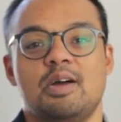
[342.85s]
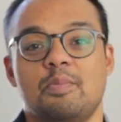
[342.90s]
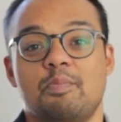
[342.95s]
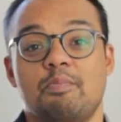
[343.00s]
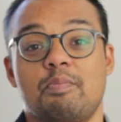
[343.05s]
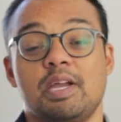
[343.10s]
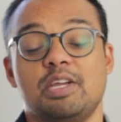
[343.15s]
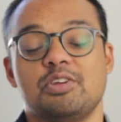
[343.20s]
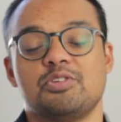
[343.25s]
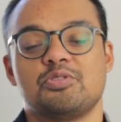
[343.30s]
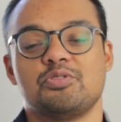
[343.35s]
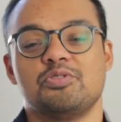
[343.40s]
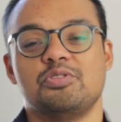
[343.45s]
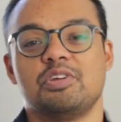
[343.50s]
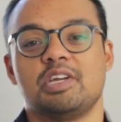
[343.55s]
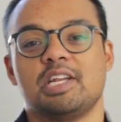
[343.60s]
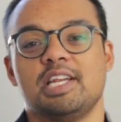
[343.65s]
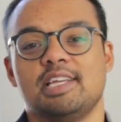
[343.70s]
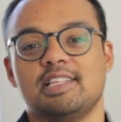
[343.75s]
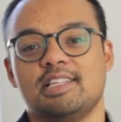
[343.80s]
make sure you
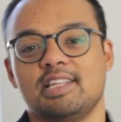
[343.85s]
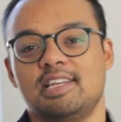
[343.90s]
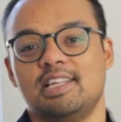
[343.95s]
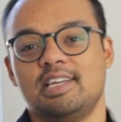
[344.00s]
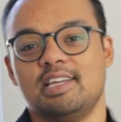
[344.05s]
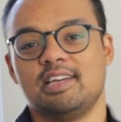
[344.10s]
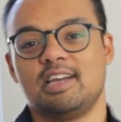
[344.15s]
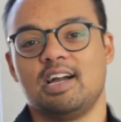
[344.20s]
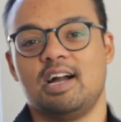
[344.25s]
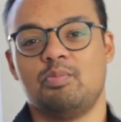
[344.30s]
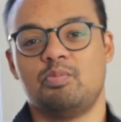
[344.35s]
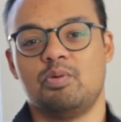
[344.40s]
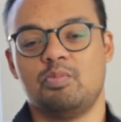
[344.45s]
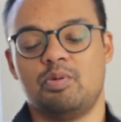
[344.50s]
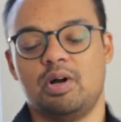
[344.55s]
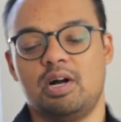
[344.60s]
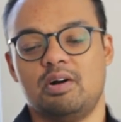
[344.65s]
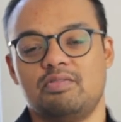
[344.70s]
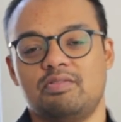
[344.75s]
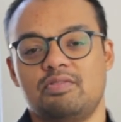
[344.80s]
click the link up
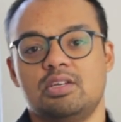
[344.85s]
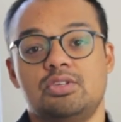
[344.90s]
above.